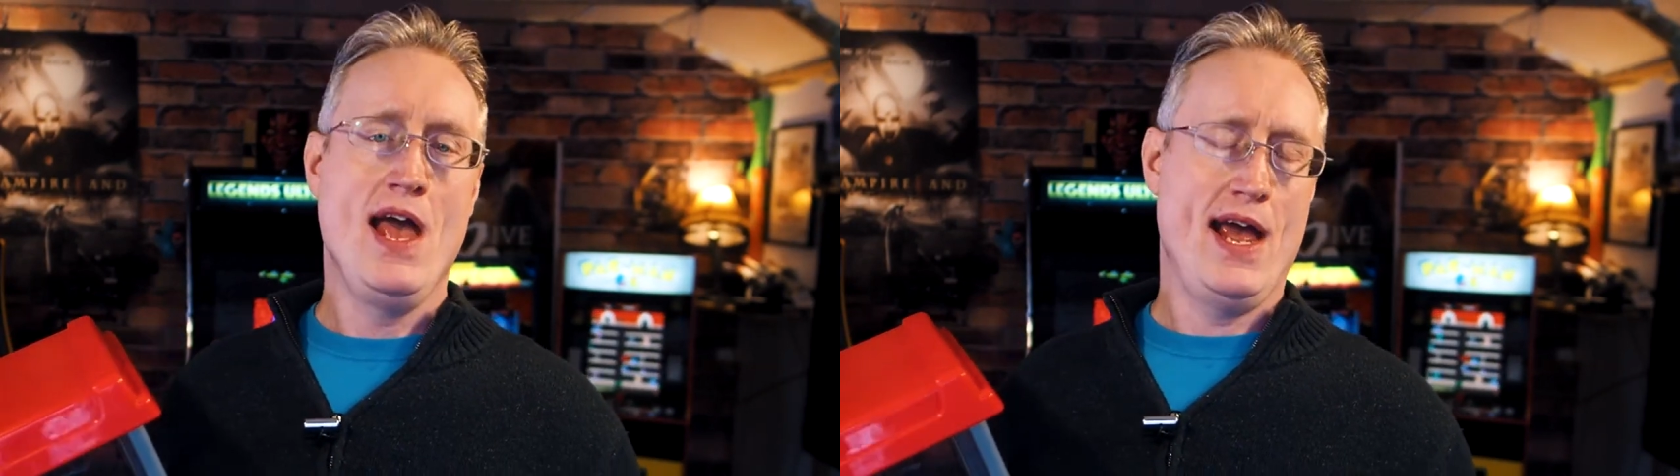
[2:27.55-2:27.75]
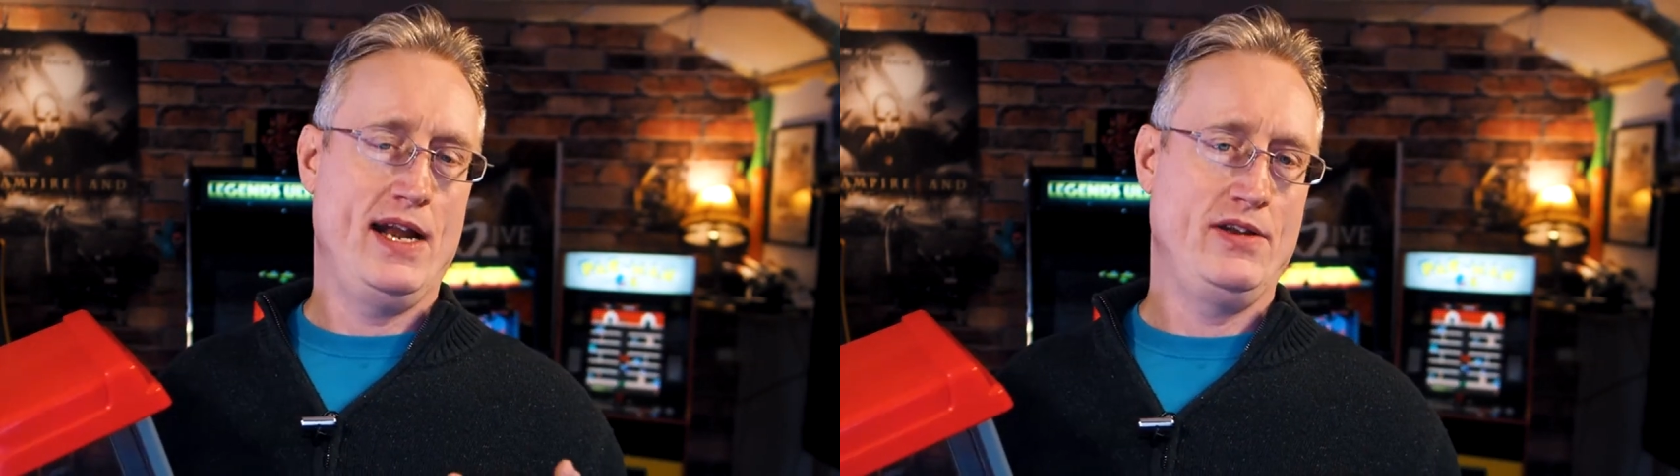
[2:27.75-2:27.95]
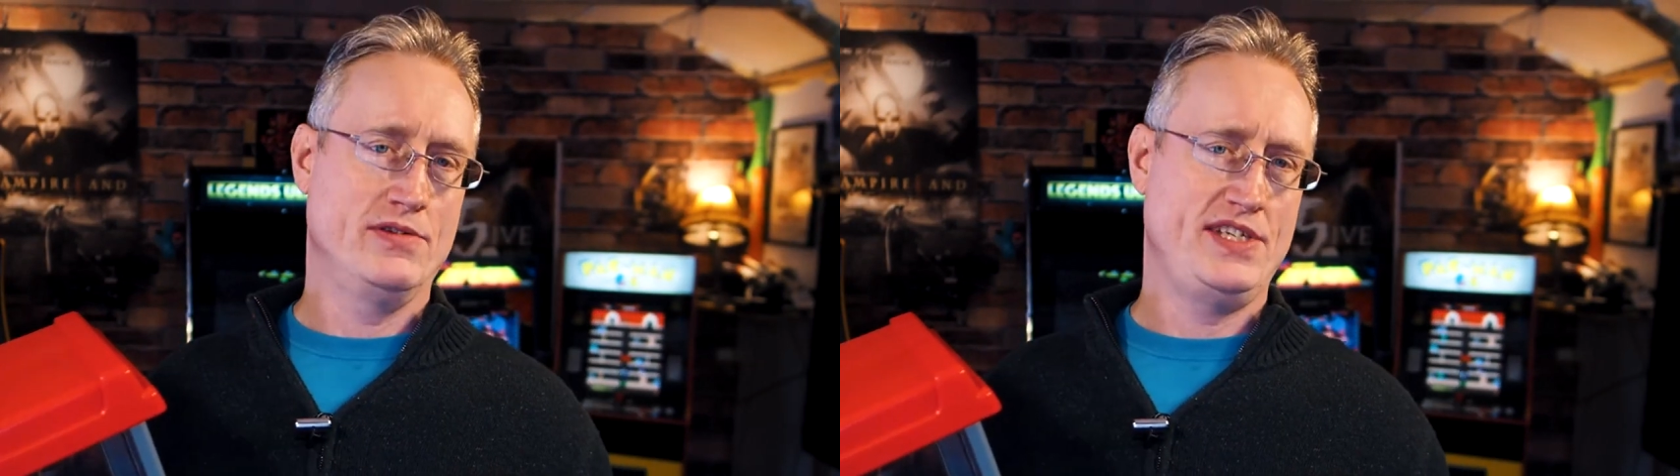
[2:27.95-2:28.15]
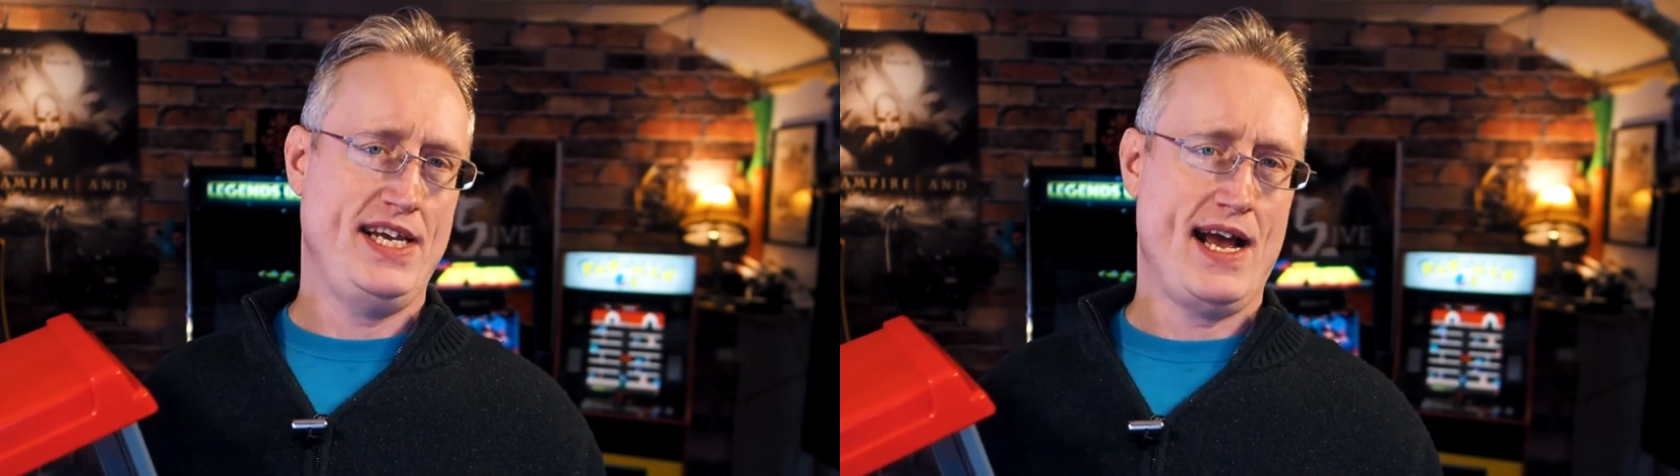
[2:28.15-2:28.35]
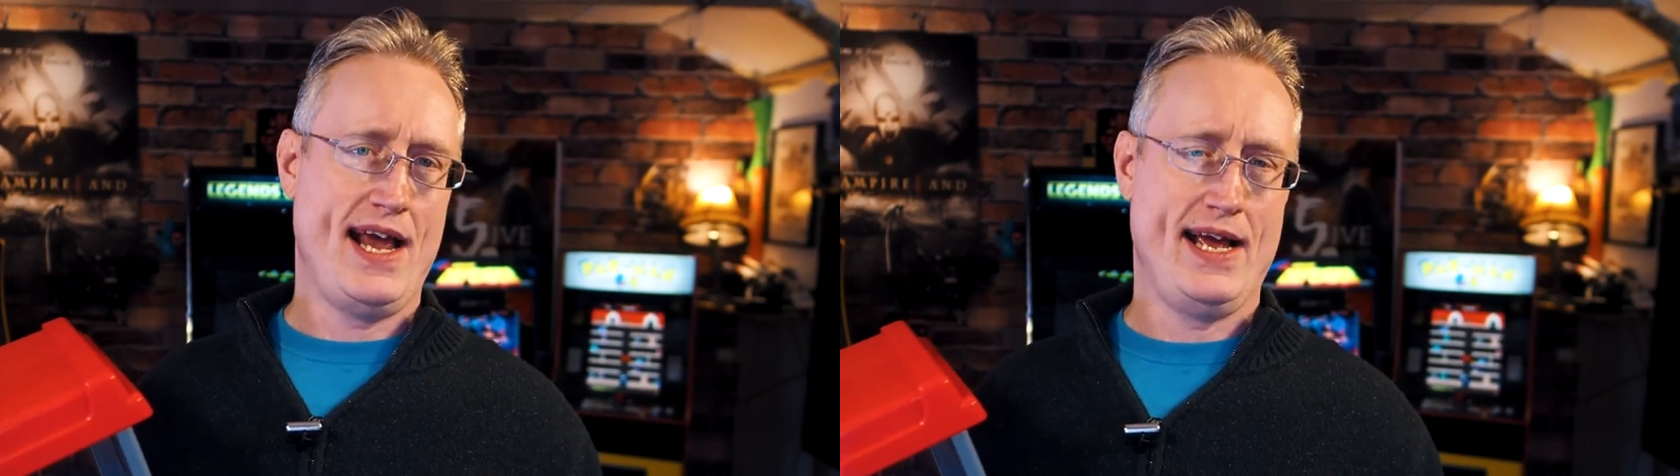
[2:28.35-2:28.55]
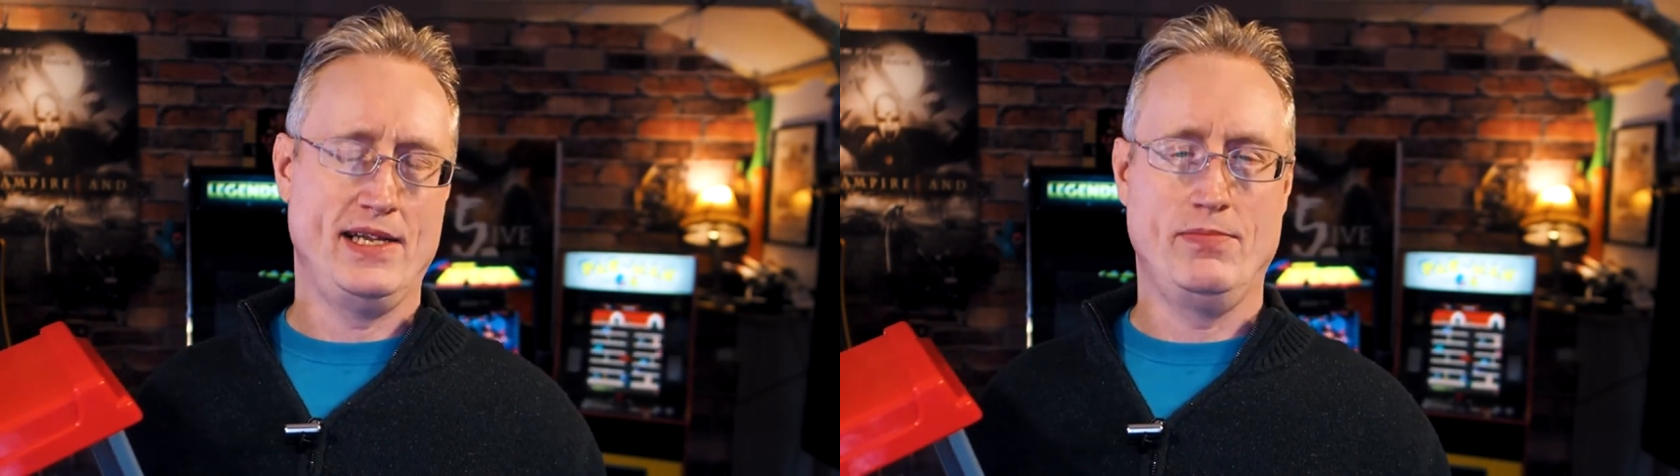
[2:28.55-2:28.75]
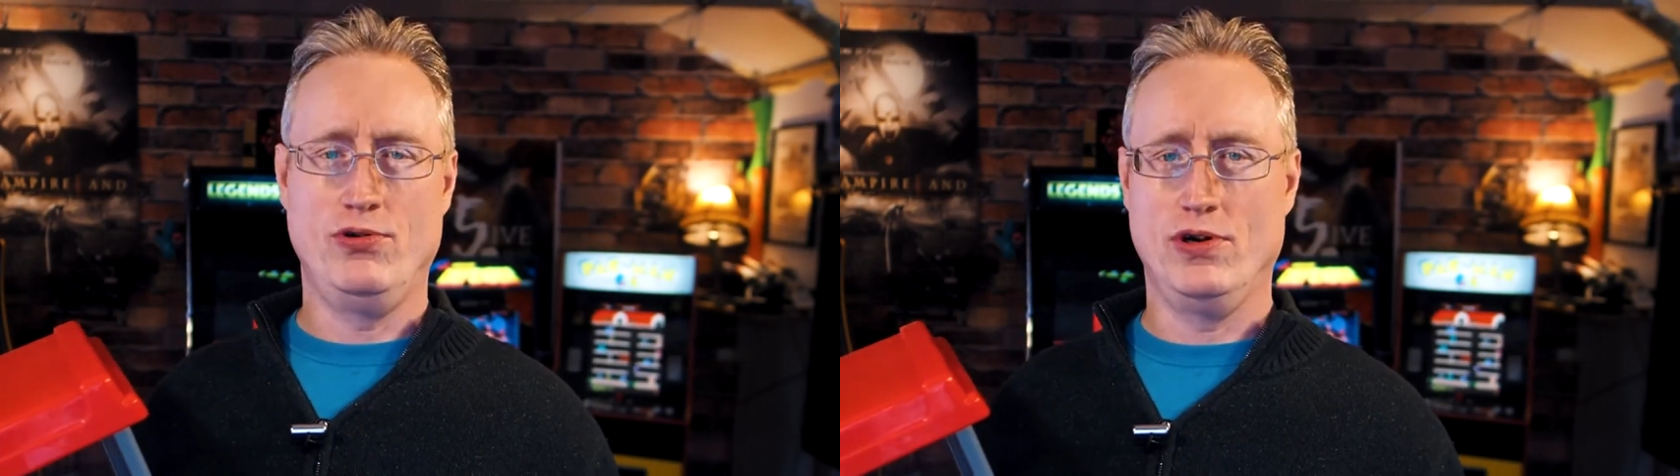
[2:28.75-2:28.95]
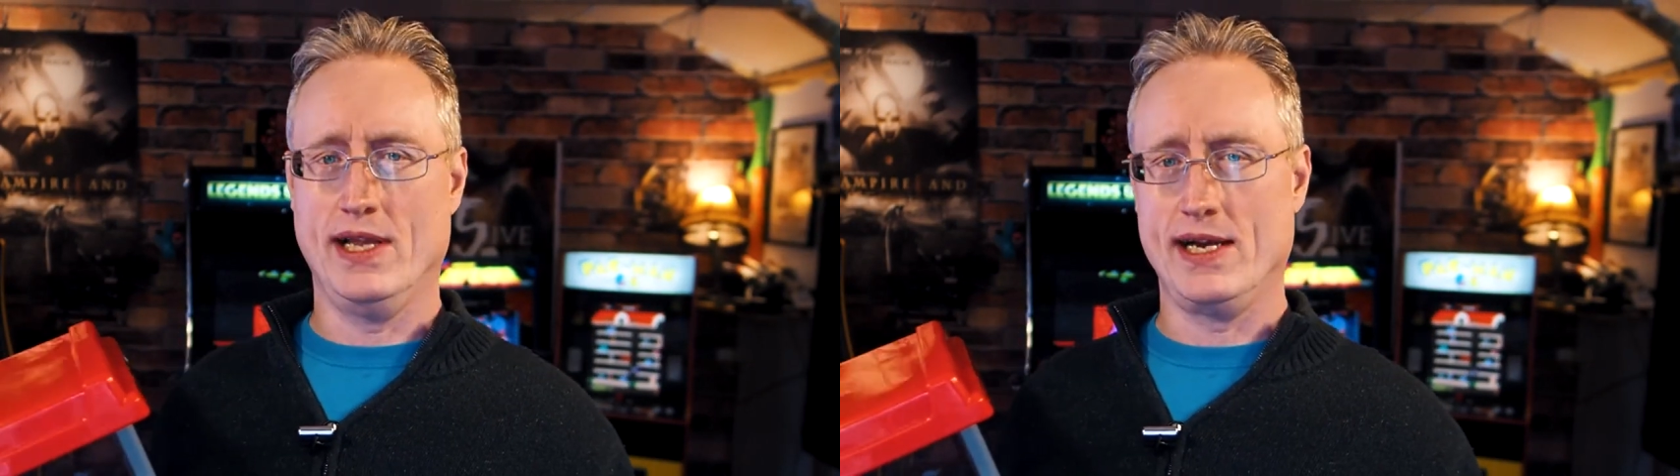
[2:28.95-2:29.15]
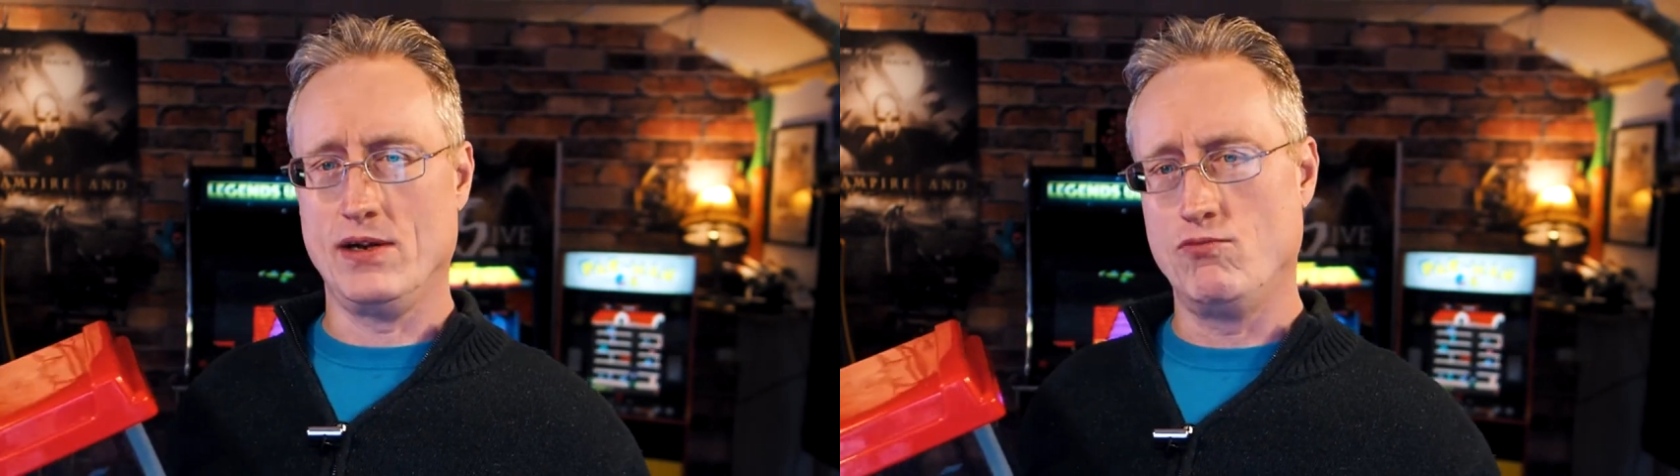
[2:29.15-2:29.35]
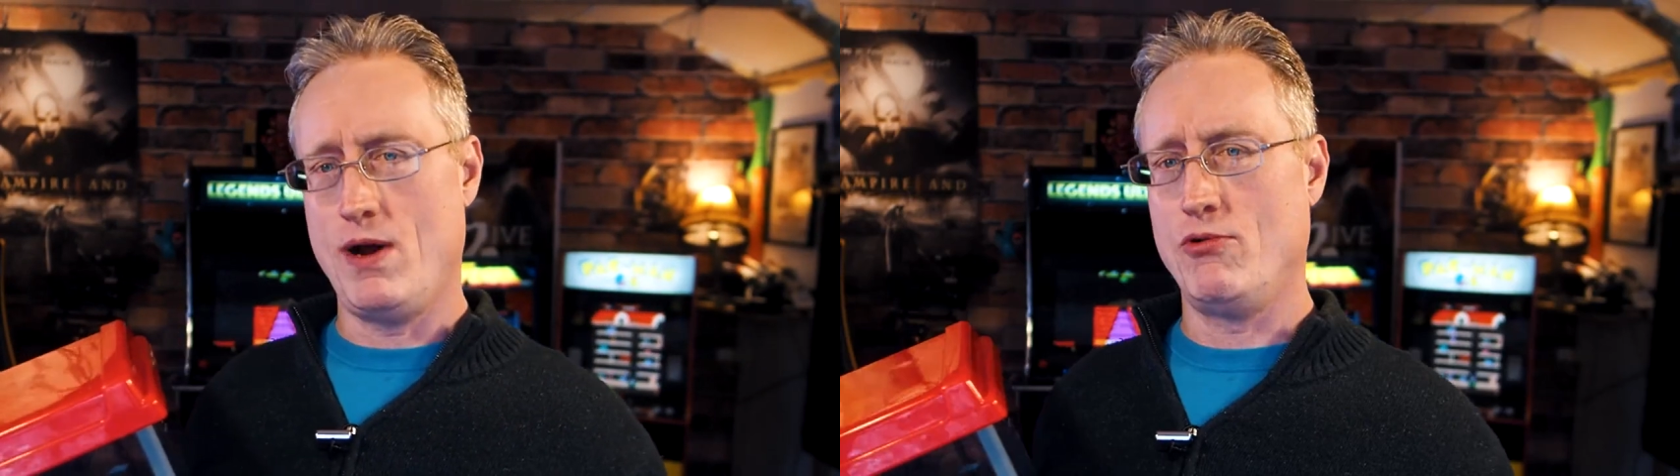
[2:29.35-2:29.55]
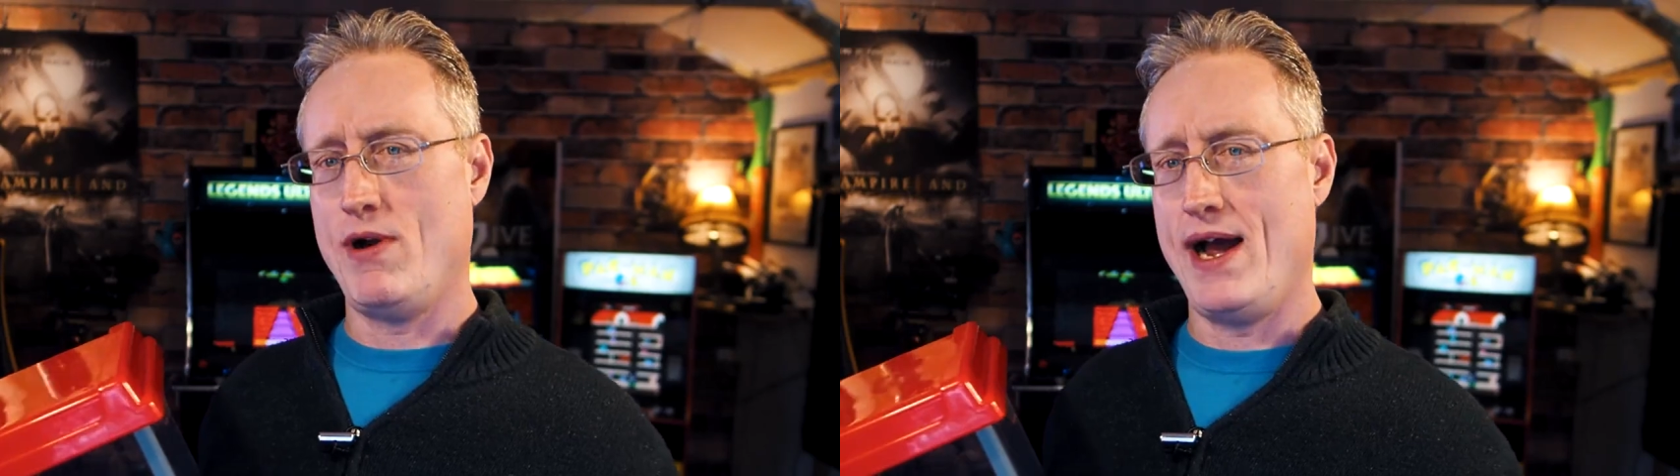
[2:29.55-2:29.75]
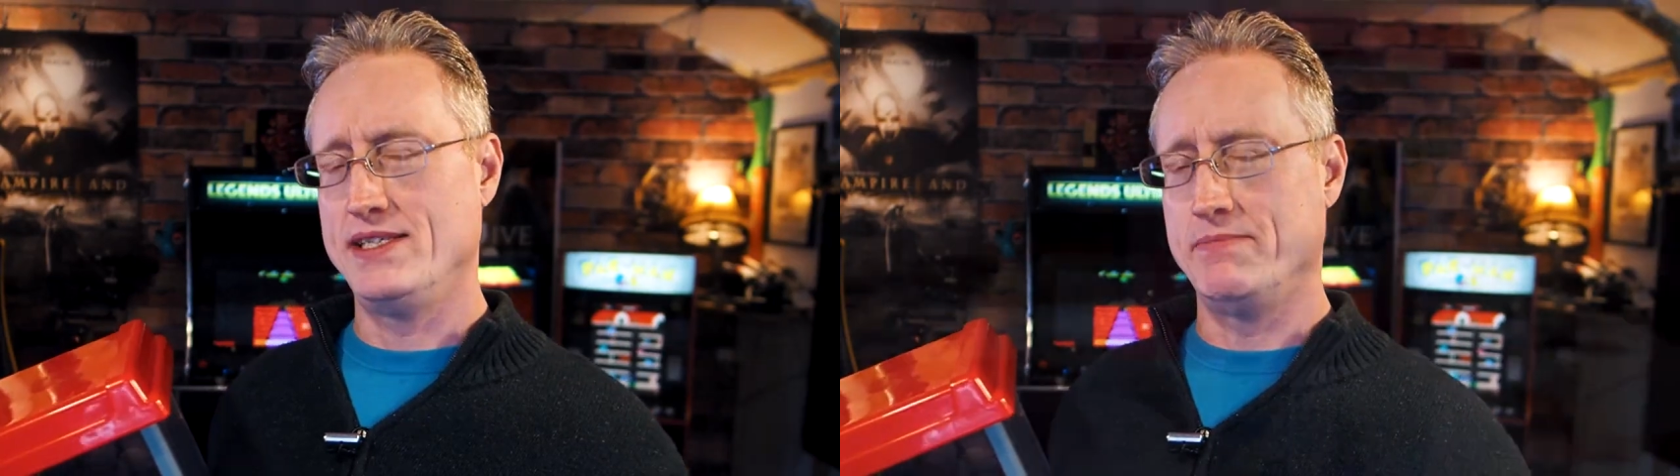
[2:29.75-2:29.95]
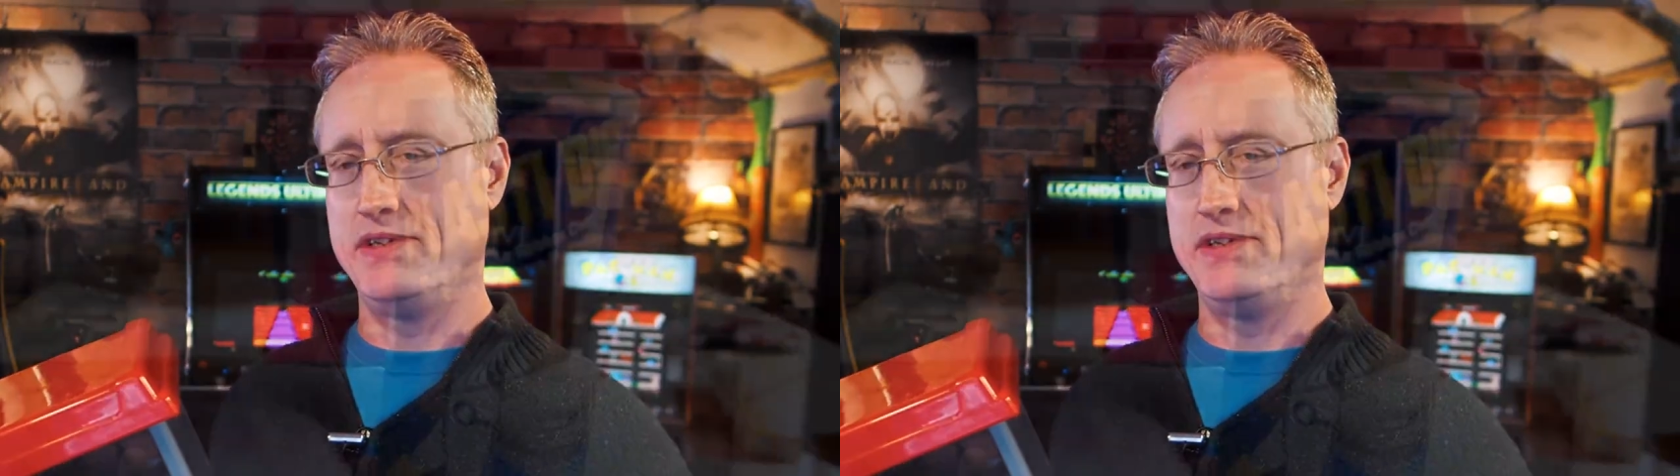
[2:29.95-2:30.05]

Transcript: And you see I had to put like a rubberized